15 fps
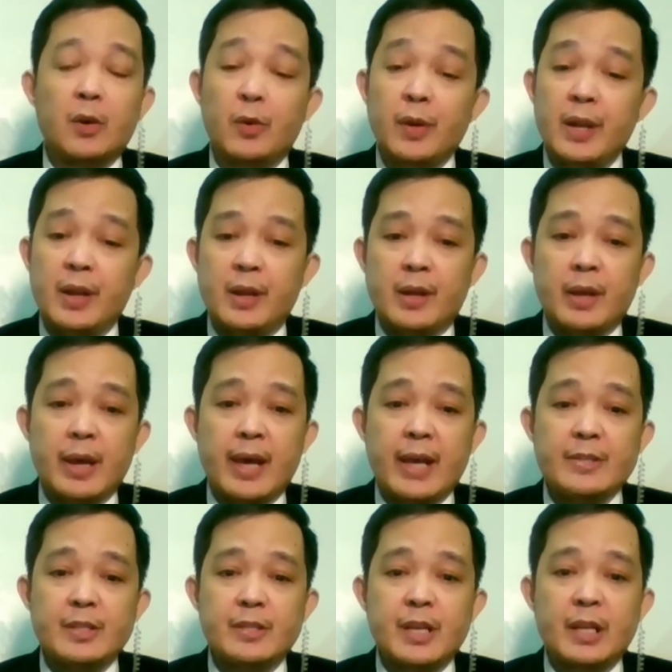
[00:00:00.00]
arena,
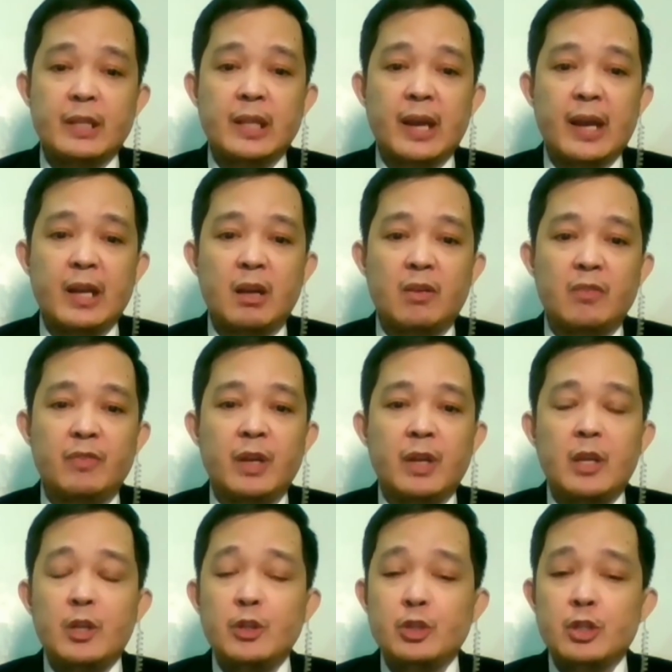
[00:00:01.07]
as the deadline of
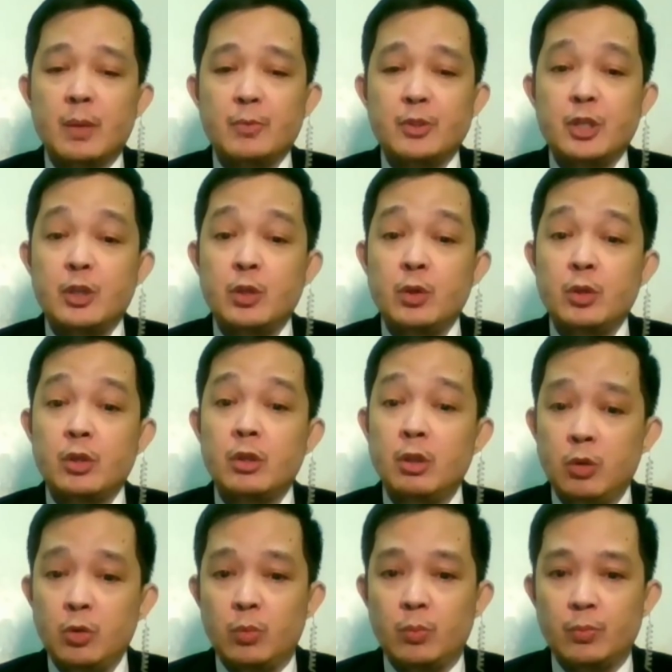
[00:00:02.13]

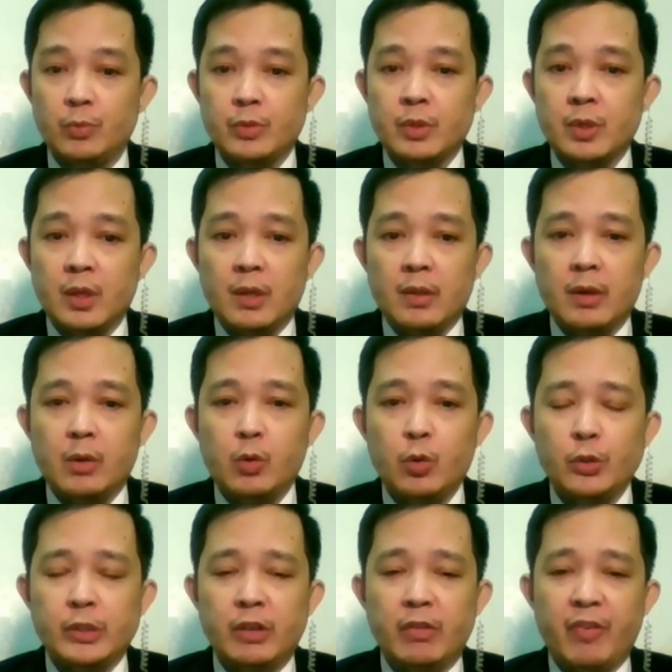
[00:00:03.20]
substitution looms, the
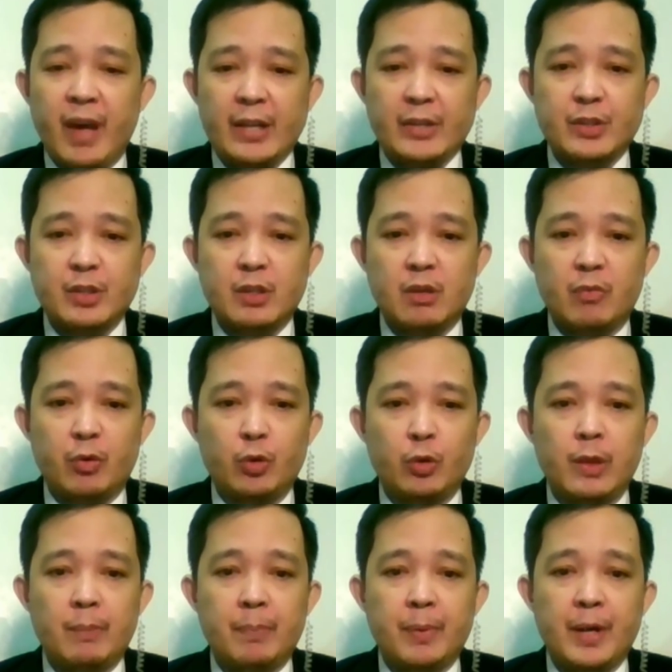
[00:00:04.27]
Kusi faction of
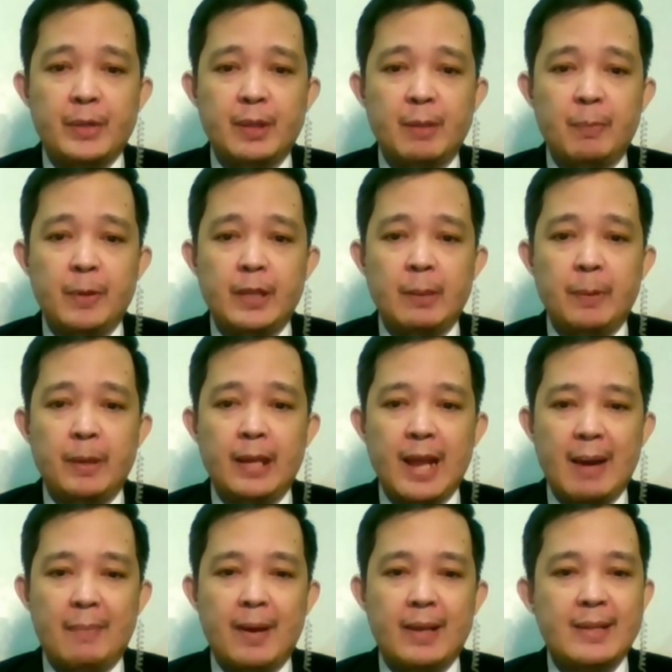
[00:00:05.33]
ruling party PDP
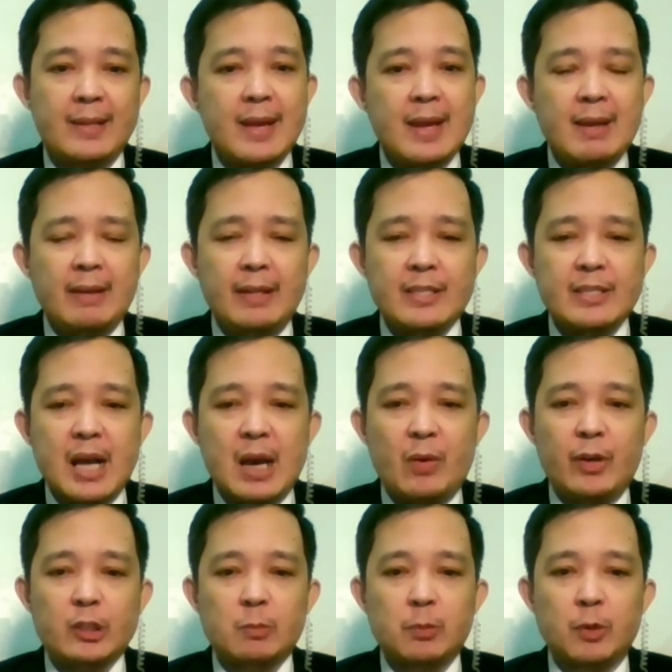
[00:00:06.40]
Laban is
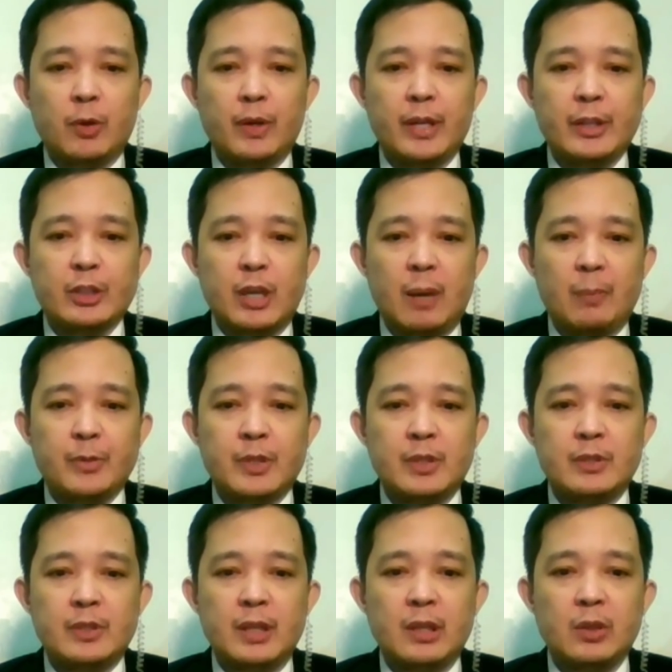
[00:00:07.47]
now exploring its
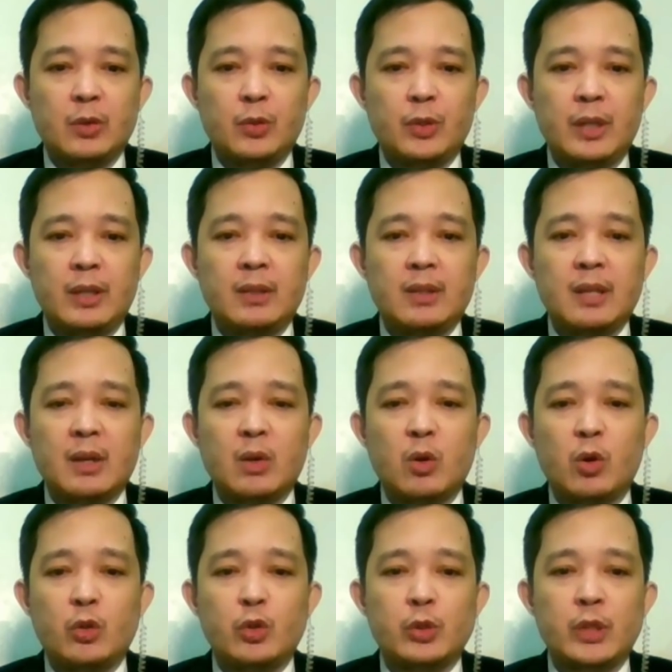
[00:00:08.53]
options, including the
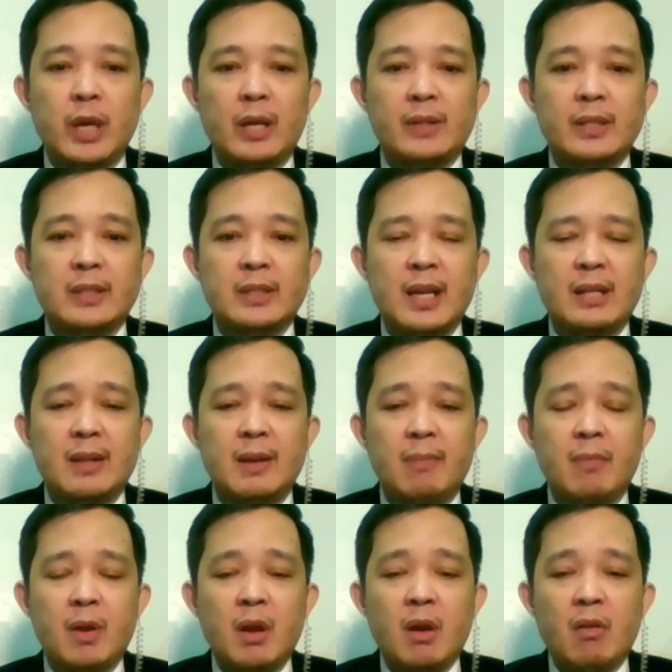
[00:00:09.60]
Go Duterte
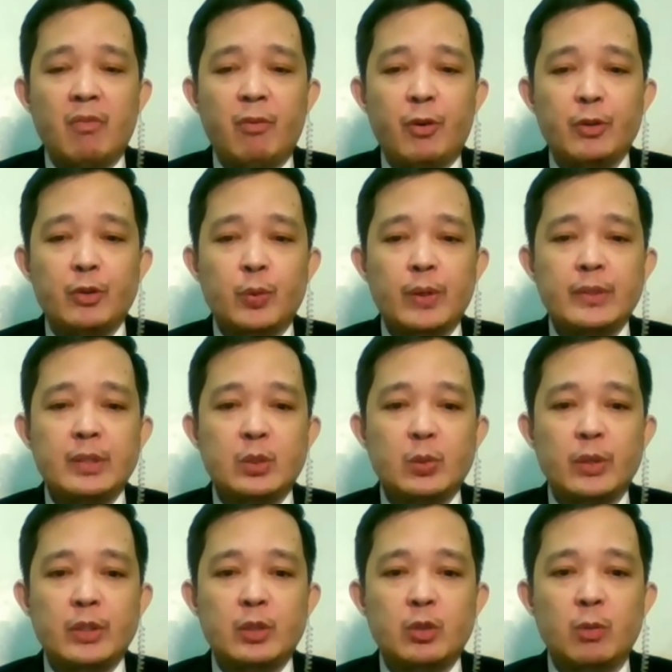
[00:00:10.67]
tandem for
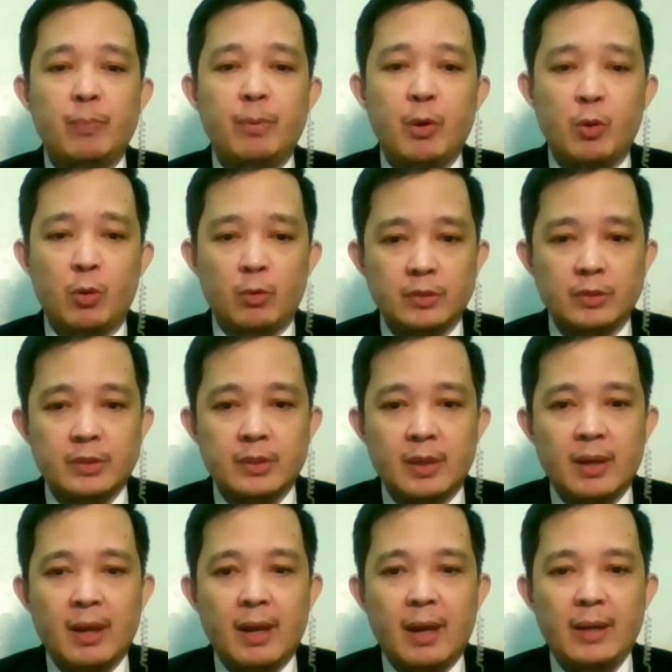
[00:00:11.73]
2022 polls.
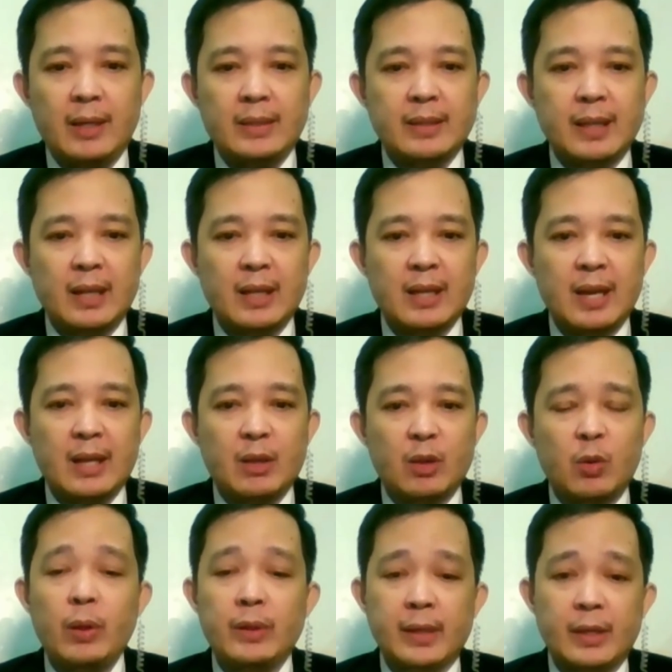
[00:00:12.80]
Harleen
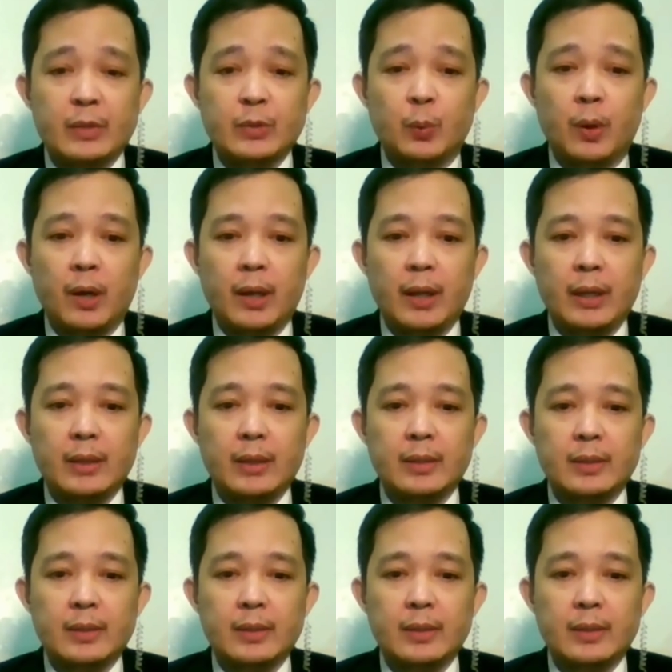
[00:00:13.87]
Delgado will tell us why.